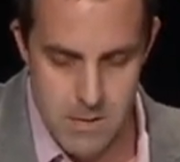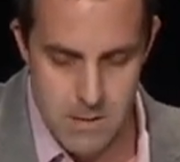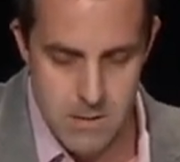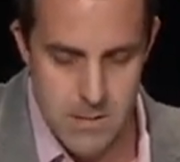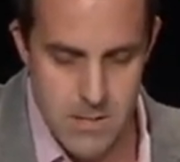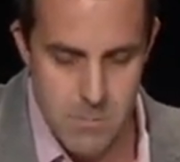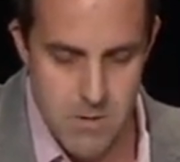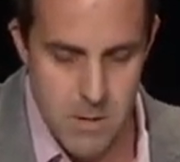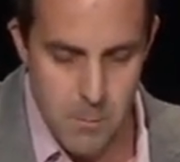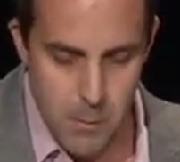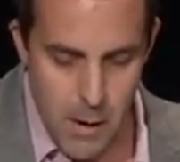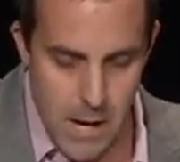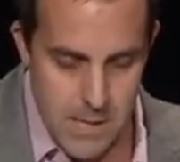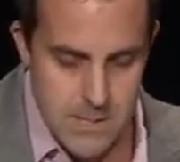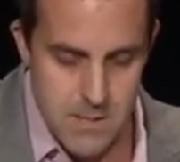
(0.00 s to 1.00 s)
Lindeman
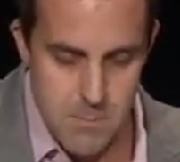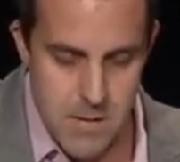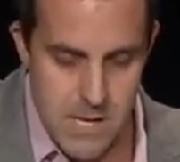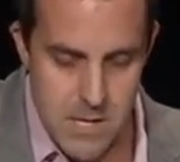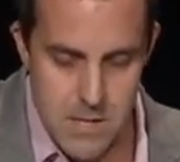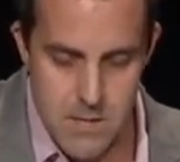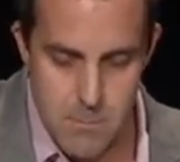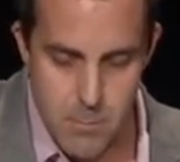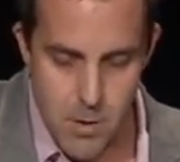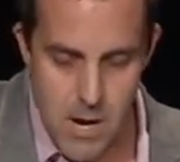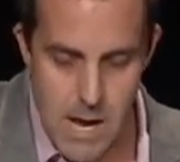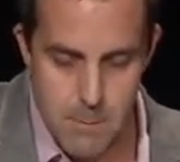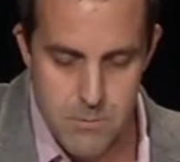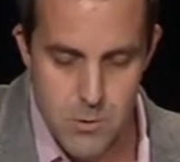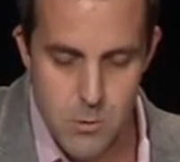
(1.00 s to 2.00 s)
approximated that
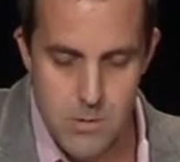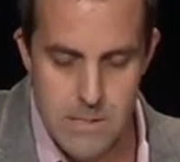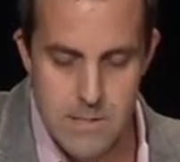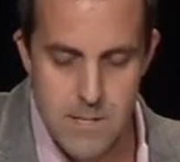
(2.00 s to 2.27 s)
perhaps only